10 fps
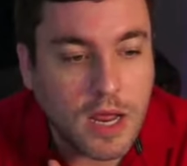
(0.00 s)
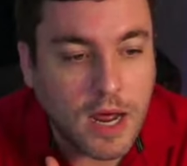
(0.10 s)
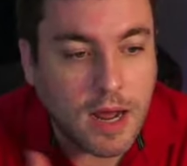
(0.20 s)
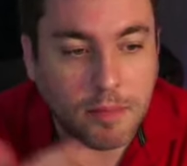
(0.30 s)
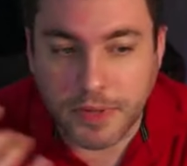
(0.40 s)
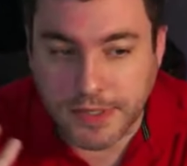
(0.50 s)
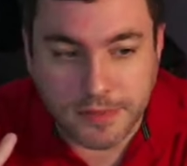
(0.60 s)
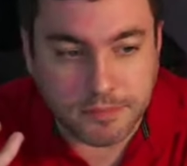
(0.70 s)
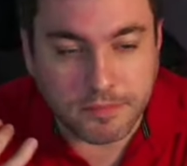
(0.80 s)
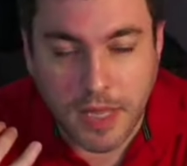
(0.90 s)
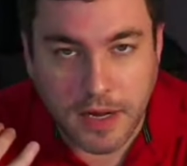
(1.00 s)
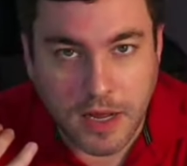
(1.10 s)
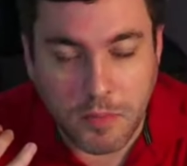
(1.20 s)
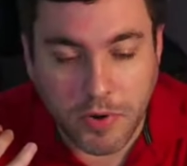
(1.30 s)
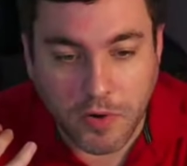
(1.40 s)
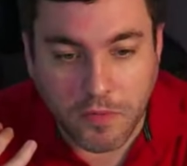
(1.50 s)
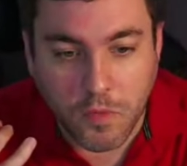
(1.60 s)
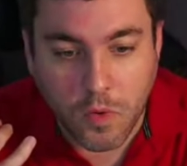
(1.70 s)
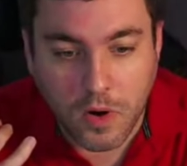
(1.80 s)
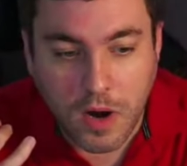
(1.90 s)
uh, play some yeah Gundam Breaker
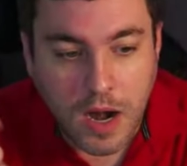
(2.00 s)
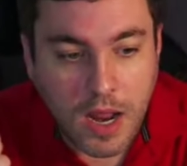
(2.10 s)
Four.